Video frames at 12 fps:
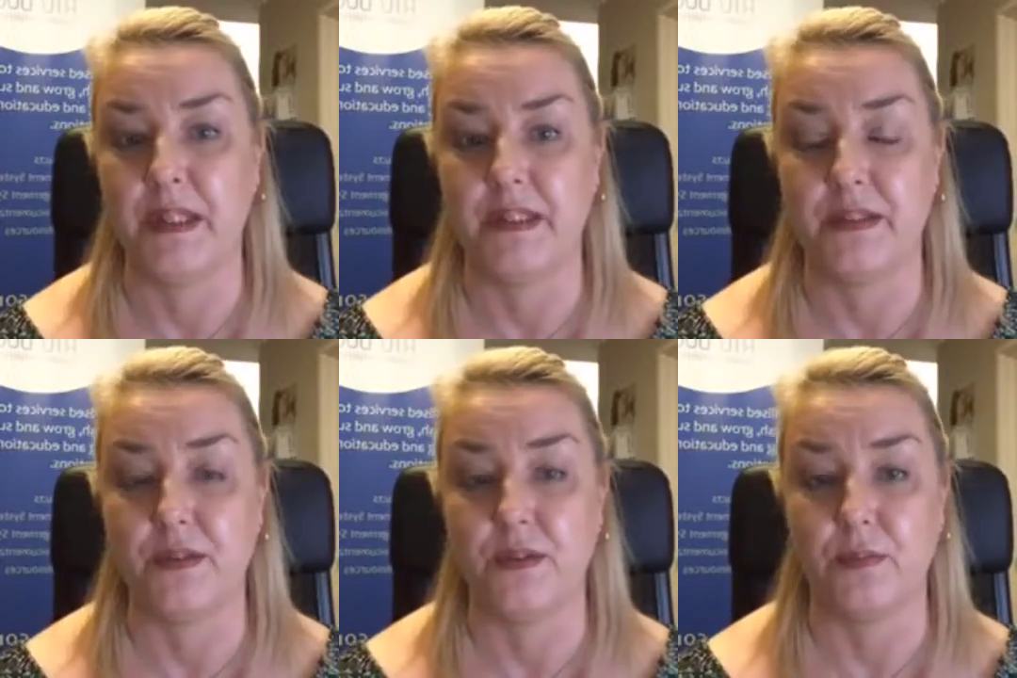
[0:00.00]

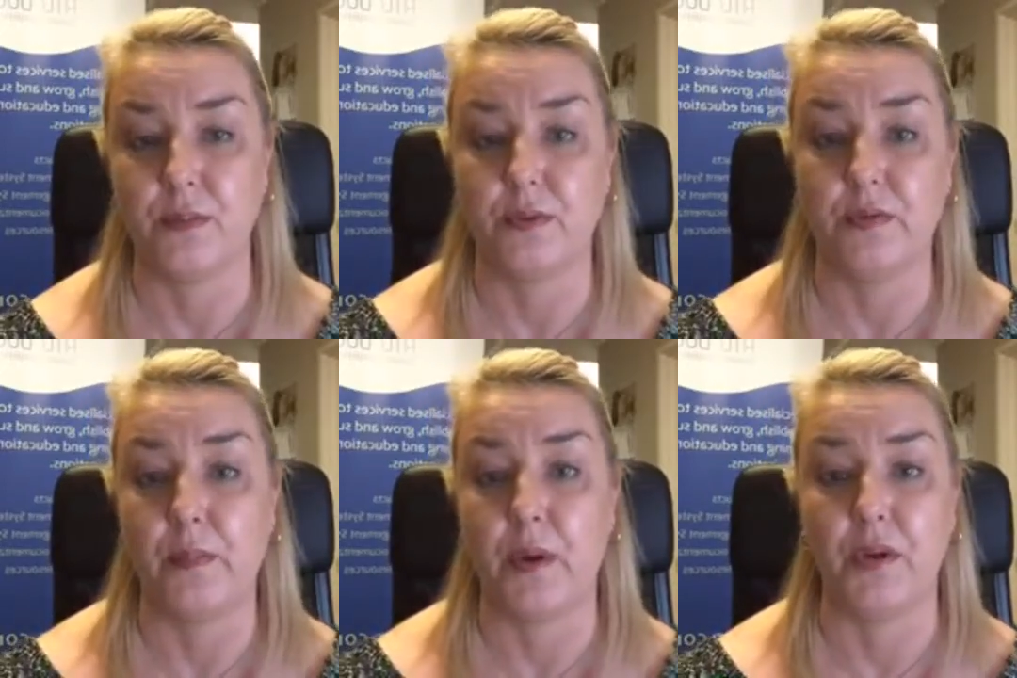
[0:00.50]
is suitable
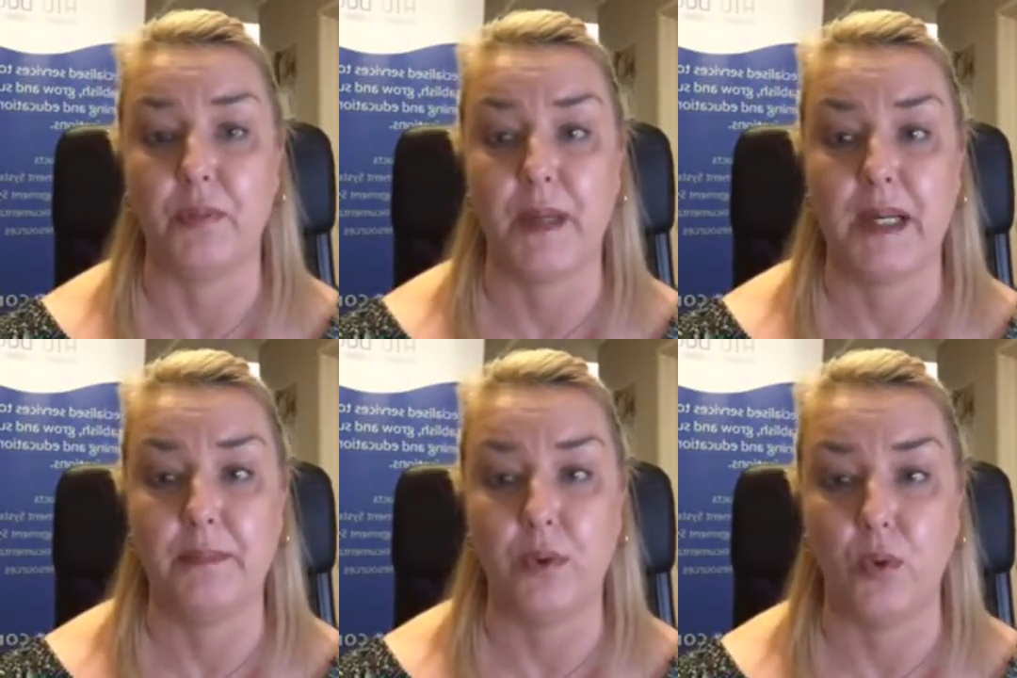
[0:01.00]
for both
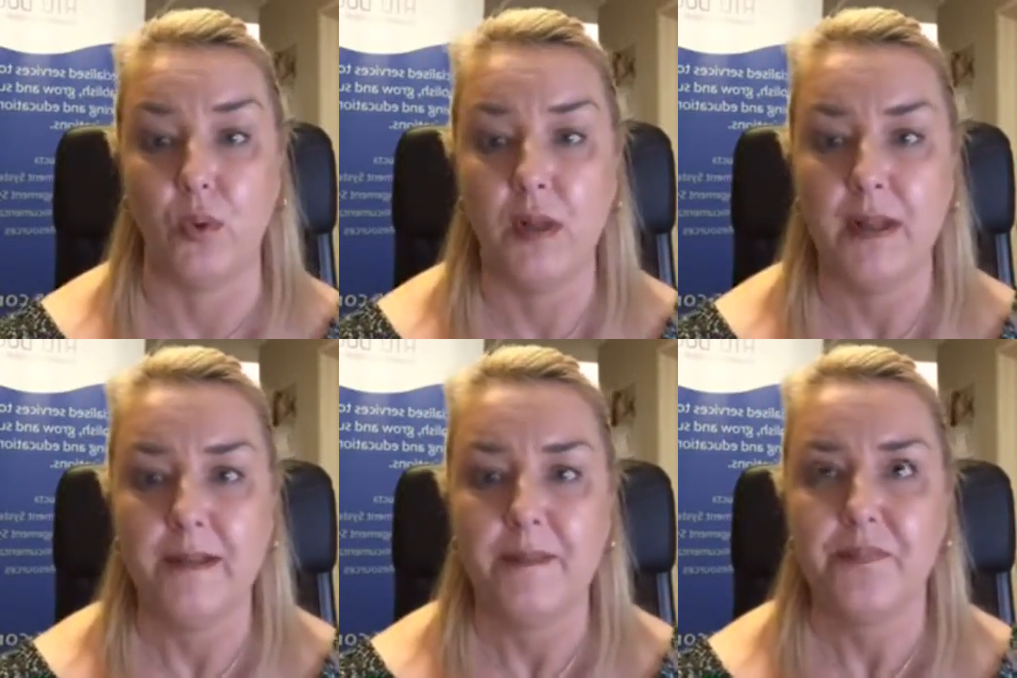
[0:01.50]
people.
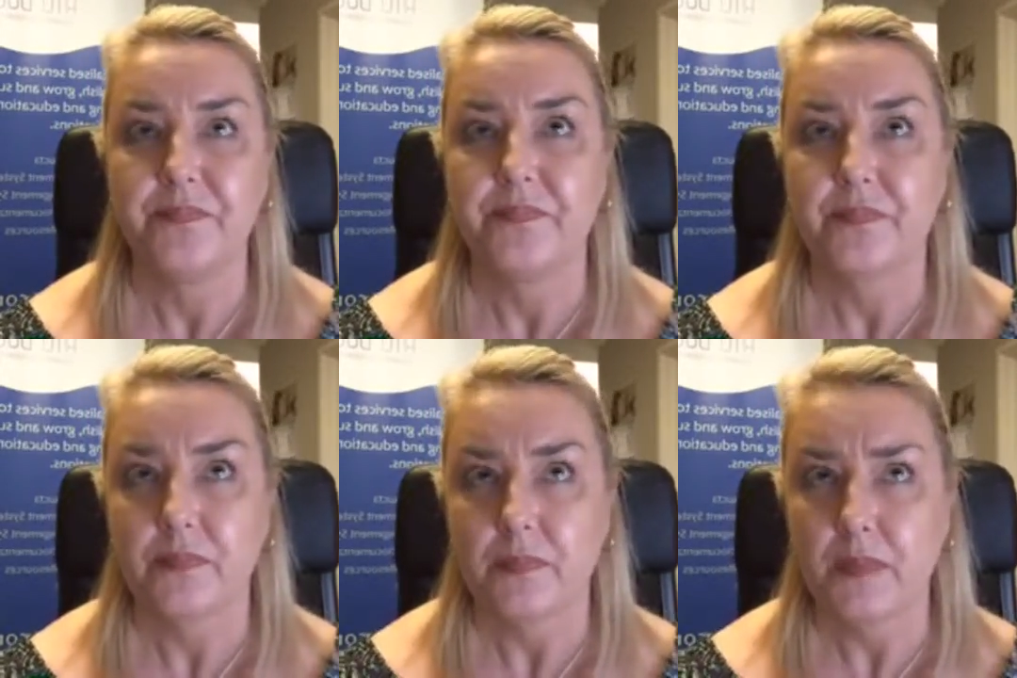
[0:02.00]

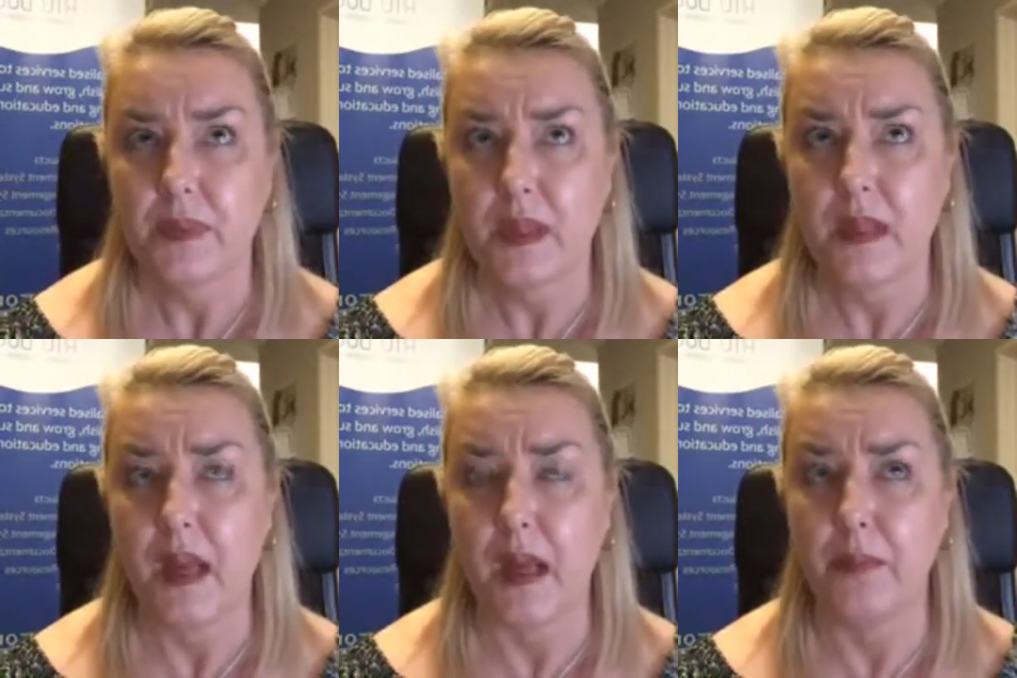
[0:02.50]

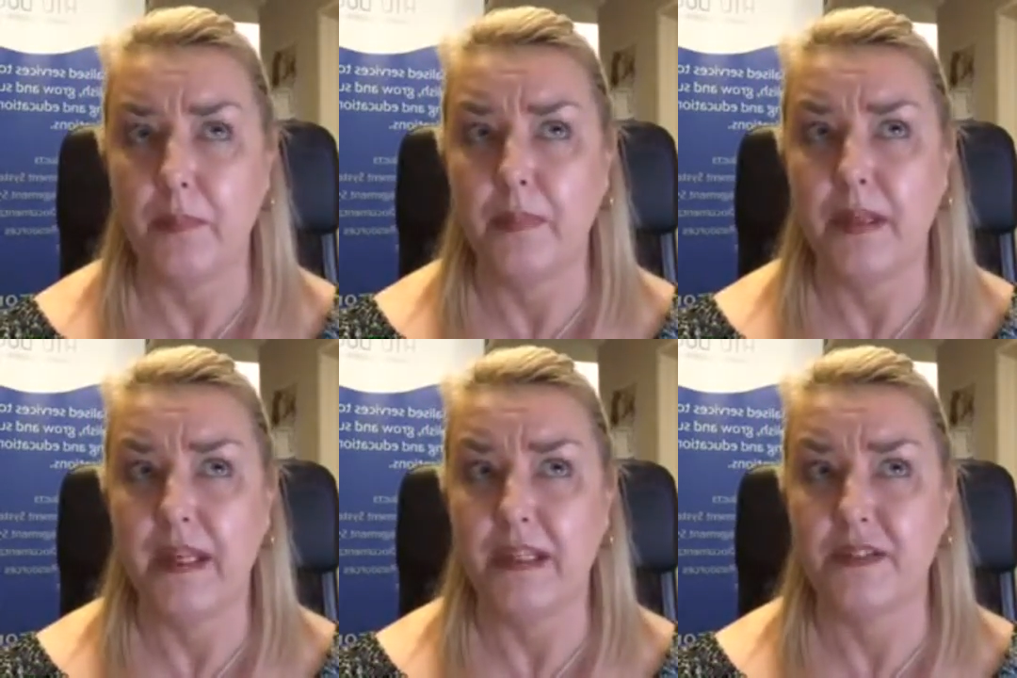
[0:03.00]

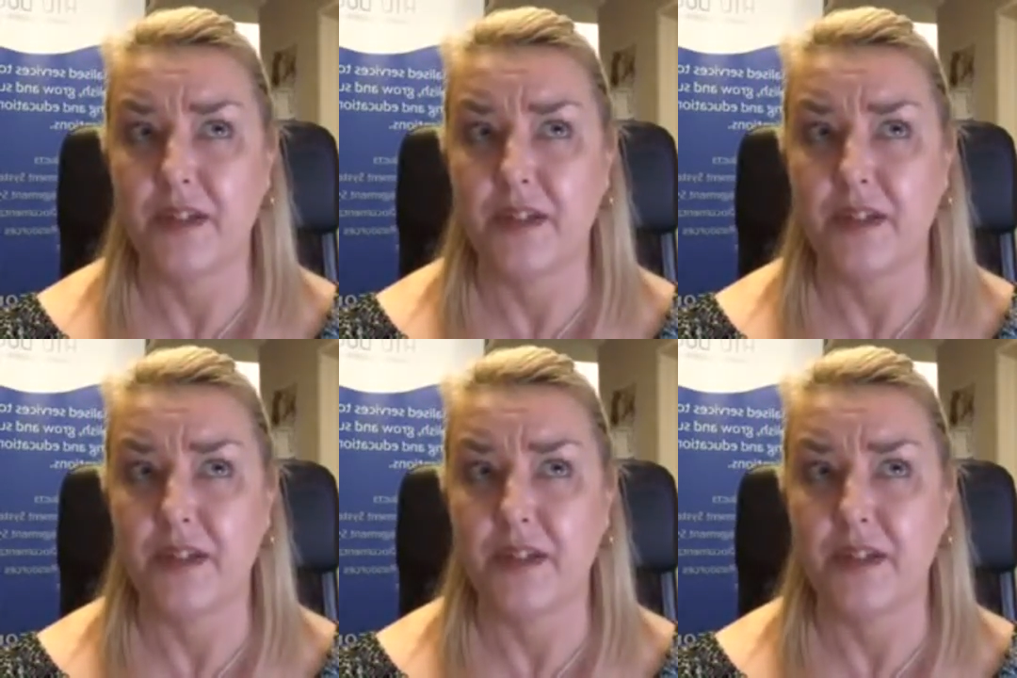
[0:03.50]
In